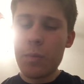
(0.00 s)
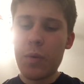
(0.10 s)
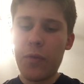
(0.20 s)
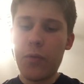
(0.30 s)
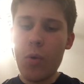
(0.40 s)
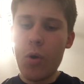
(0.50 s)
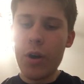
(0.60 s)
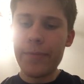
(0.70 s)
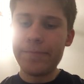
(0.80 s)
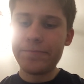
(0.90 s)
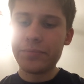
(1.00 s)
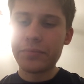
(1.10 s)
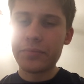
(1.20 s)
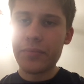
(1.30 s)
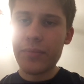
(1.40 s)
before
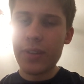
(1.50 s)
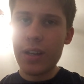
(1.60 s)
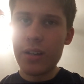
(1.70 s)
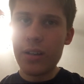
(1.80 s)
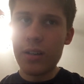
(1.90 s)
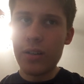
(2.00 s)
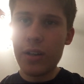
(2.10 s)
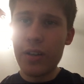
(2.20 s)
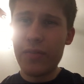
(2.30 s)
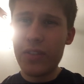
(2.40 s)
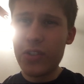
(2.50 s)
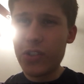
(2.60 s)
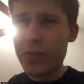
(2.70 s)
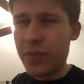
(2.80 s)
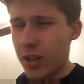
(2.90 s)

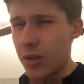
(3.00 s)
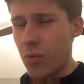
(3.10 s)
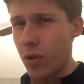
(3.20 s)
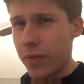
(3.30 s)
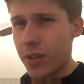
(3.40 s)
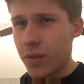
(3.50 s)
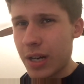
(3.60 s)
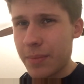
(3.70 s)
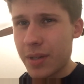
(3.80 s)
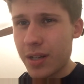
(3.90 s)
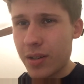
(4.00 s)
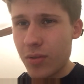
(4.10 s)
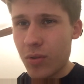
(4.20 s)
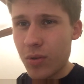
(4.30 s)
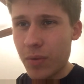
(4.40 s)
Avengers Infinity War, if you know what I mean,
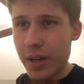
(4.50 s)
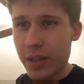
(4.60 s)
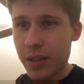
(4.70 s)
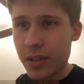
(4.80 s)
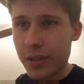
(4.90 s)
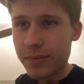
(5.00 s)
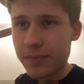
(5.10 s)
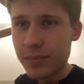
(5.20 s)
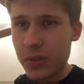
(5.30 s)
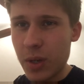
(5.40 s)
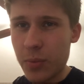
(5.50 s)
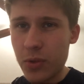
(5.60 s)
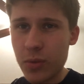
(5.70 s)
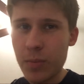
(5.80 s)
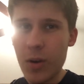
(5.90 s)
or a couple
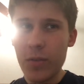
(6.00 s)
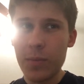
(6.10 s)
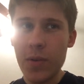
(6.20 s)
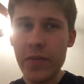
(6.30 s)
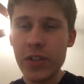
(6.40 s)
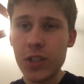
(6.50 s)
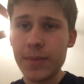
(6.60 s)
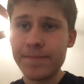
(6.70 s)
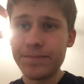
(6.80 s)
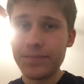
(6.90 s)
other Marvel movies.